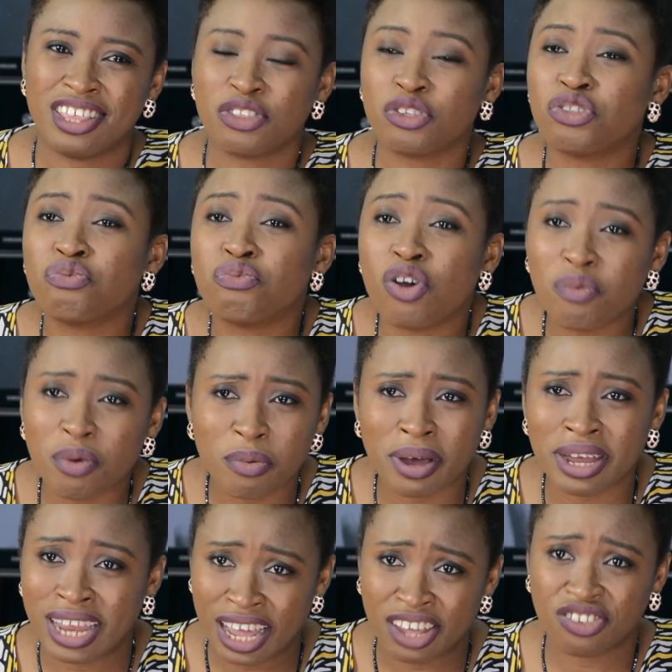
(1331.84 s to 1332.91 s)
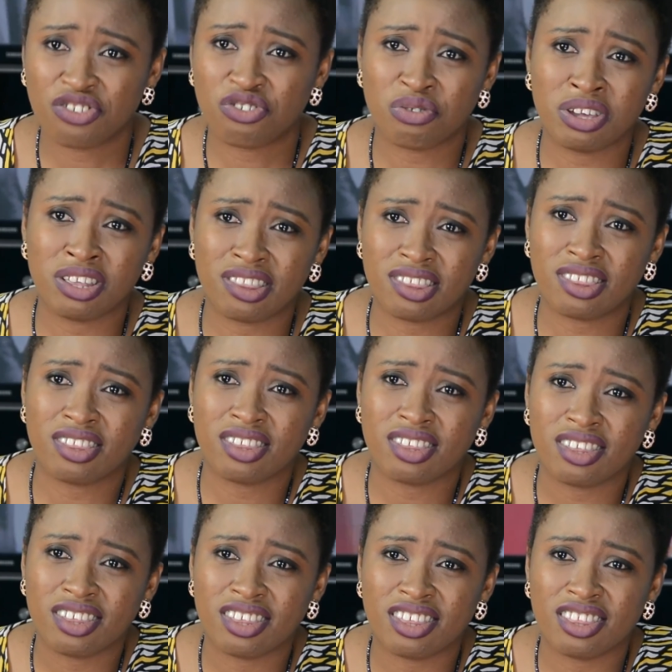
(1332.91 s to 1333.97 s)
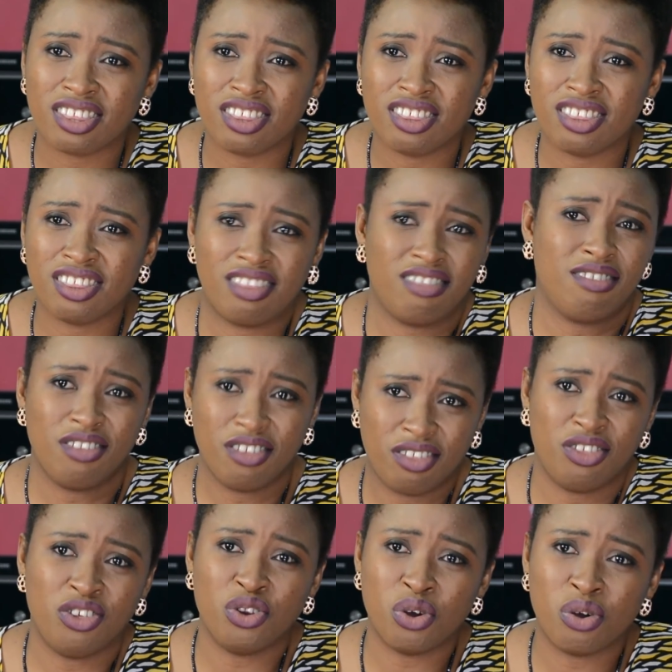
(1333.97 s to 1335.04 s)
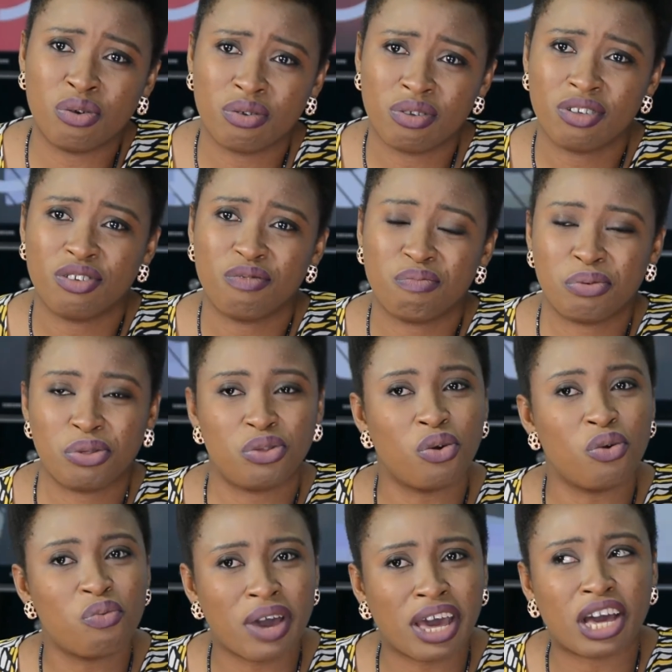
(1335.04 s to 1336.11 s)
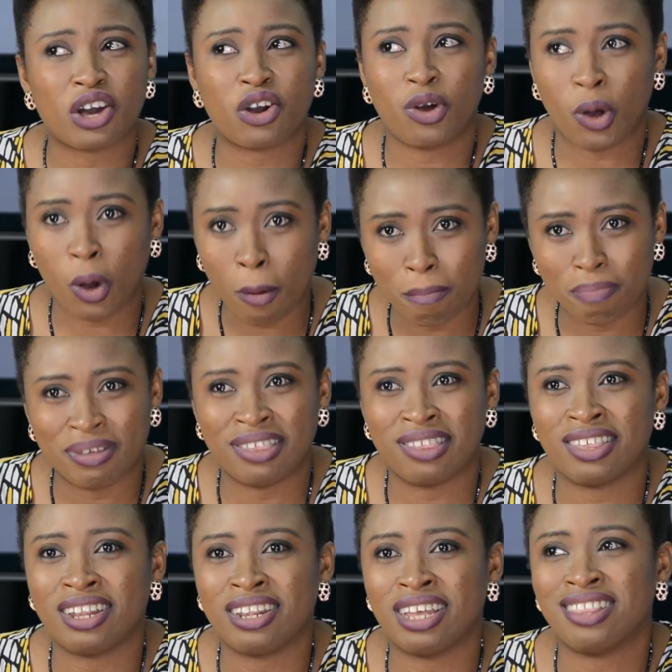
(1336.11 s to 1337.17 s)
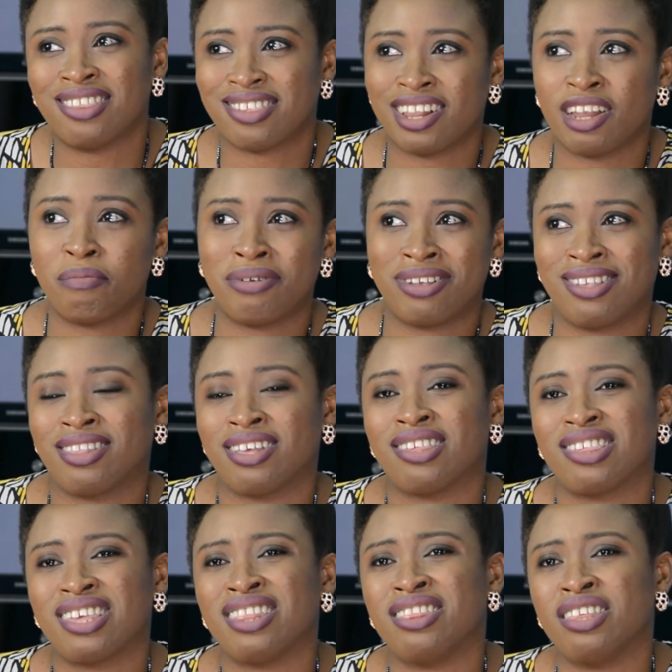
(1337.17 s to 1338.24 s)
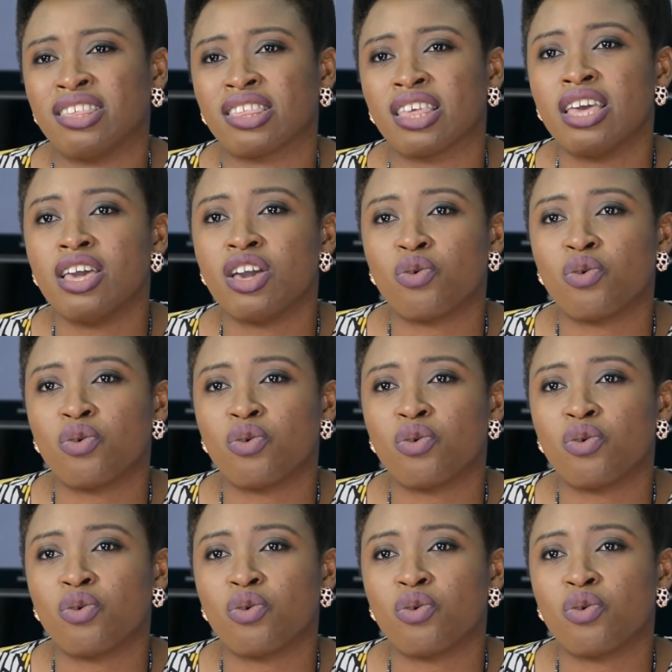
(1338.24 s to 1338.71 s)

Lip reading: There's nothing wrong with wearing high streets. You know? But don't wear copies and then celebrate it and say this.